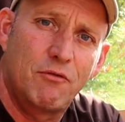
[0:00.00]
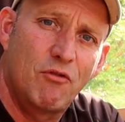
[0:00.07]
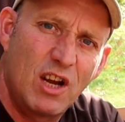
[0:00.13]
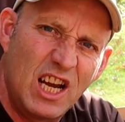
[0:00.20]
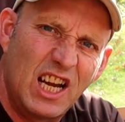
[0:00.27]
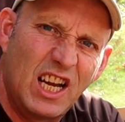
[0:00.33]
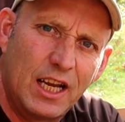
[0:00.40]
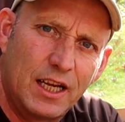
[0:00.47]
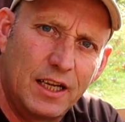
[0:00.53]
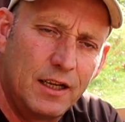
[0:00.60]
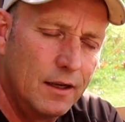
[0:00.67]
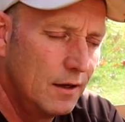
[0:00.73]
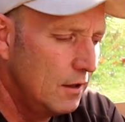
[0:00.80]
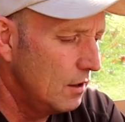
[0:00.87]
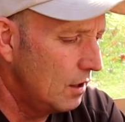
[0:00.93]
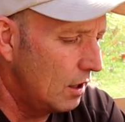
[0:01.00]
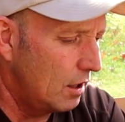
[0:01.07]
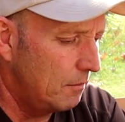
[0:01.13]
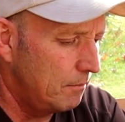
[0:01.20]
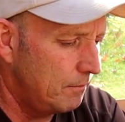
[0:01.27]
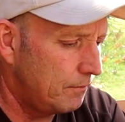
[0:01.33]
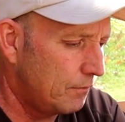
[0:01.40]
really,
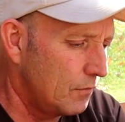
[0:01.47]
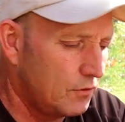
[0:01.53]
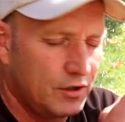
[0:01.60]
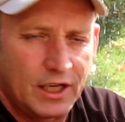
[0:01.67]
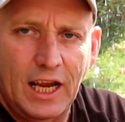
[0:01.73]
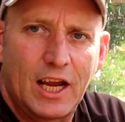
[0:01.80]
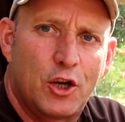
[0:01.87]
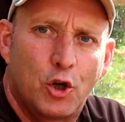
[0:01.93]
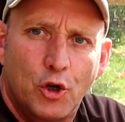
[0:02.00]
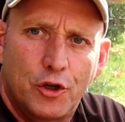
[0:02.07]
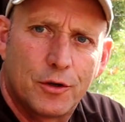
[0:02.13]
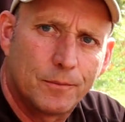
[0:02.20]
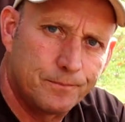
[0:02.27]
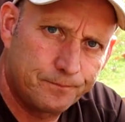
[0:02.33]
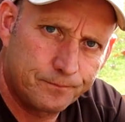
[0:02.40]
to get a good